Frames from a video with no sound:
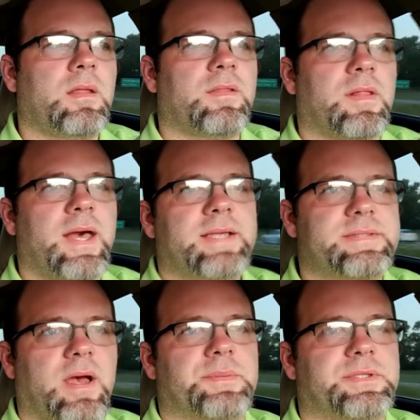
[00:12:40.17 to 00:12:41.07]
the
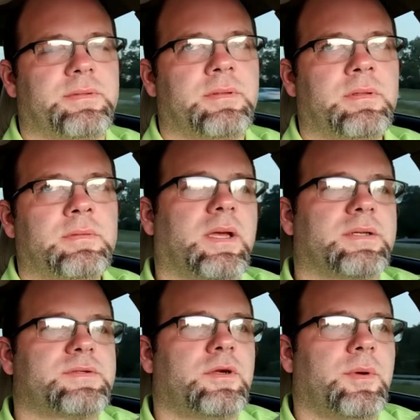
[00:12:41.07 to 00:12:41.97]
last option, like
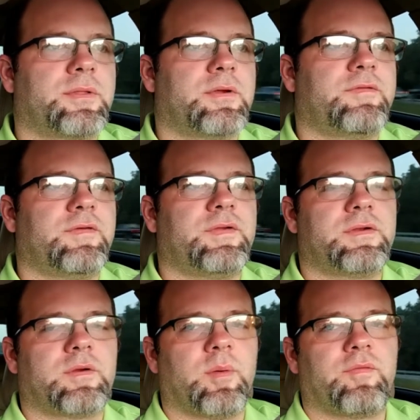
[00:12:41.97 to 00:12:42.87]
a Turbo 350
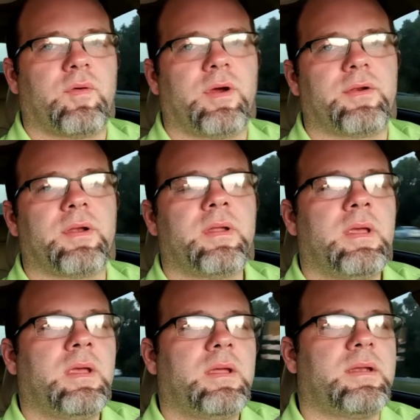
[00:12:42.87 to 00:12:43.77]
or Turbo
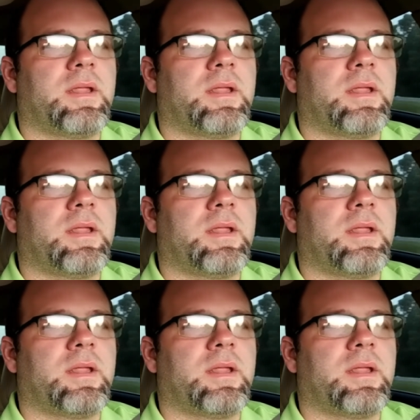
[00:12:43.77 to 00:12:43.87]
400.